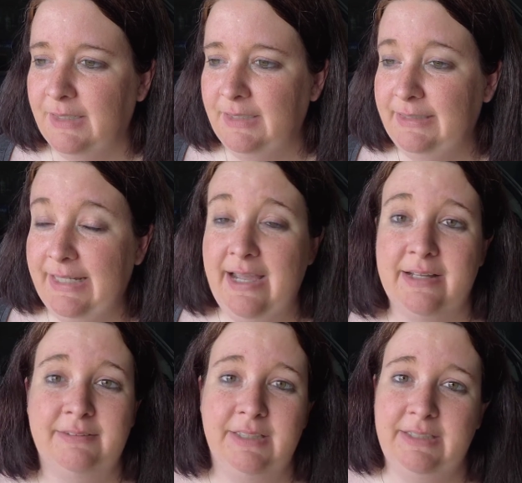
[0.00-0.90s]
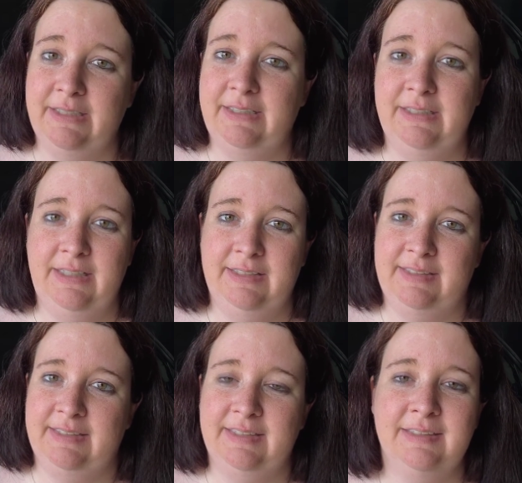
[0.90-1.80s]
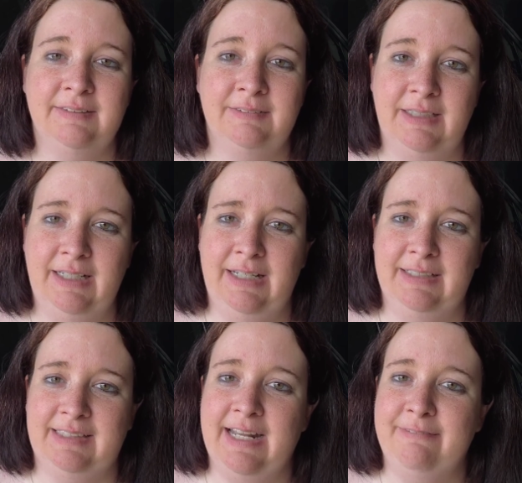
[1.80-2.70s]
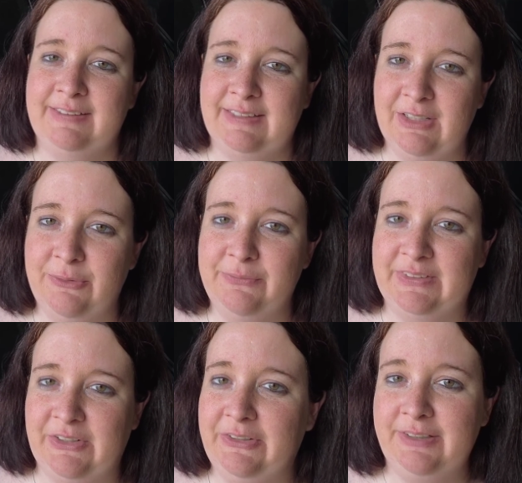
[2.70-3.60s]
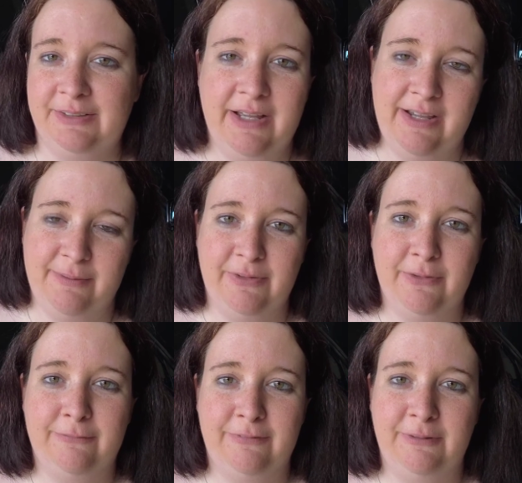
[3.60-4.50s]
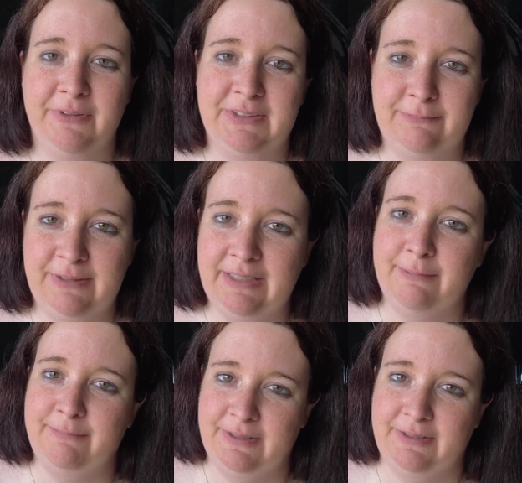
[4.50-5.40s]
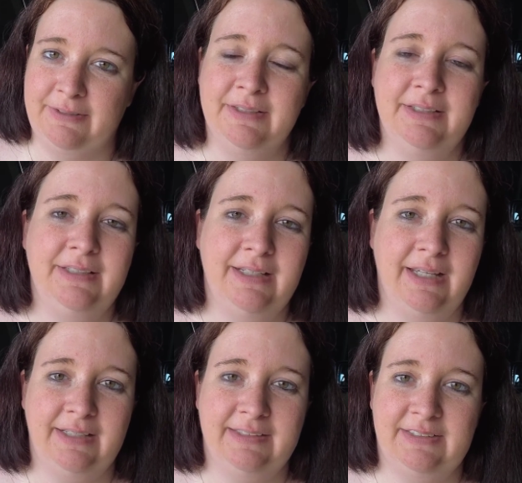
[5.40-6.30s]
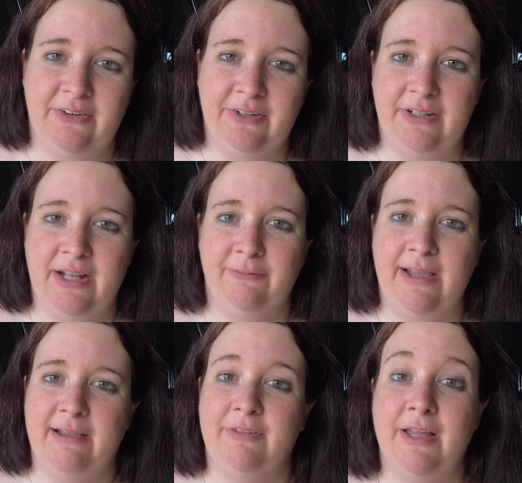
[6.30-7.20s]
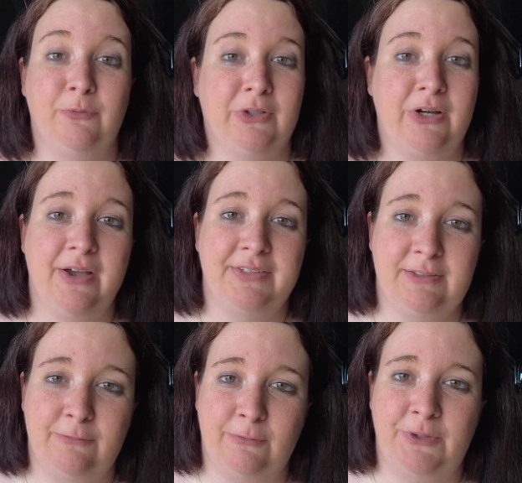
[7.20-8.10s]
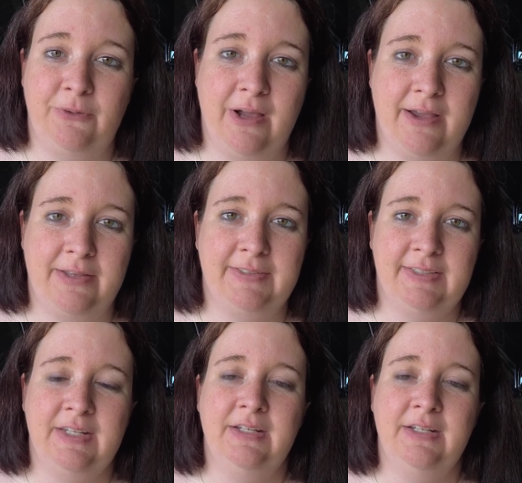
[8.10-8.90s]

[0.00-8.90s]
Yeah, like it's kind of a slow start, but hopefully once we get up there and get started, I will have a lot more content for you guys.